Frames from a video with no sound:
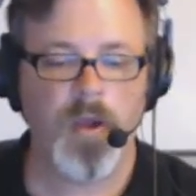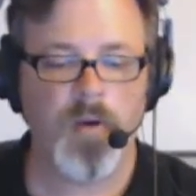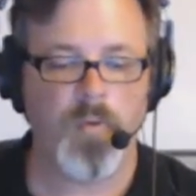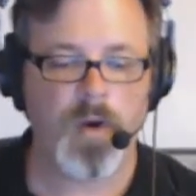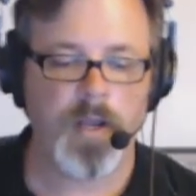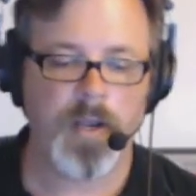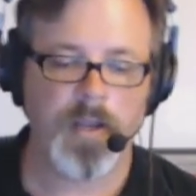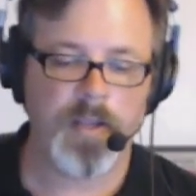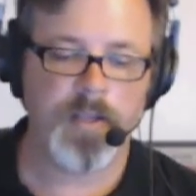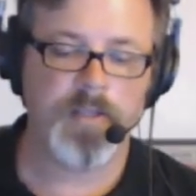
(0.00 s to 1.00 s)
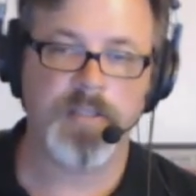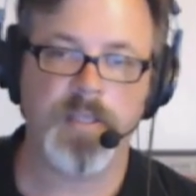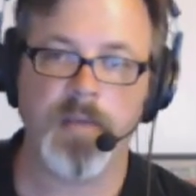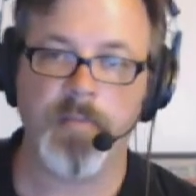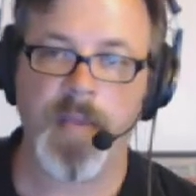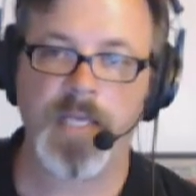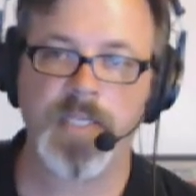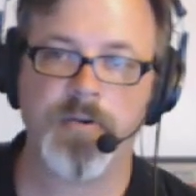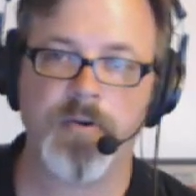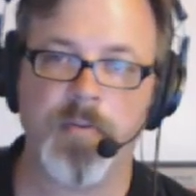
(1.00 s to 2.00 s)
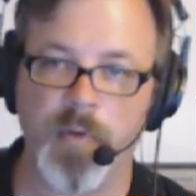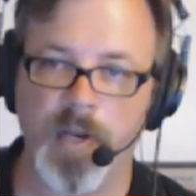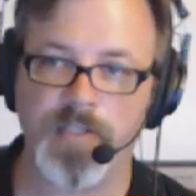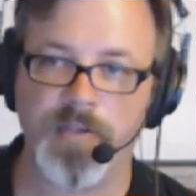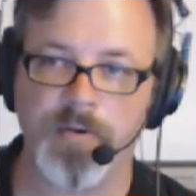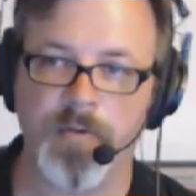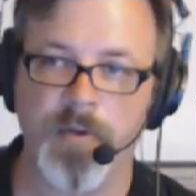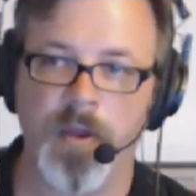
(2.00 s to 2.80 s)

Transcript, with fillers: one is the master compressor.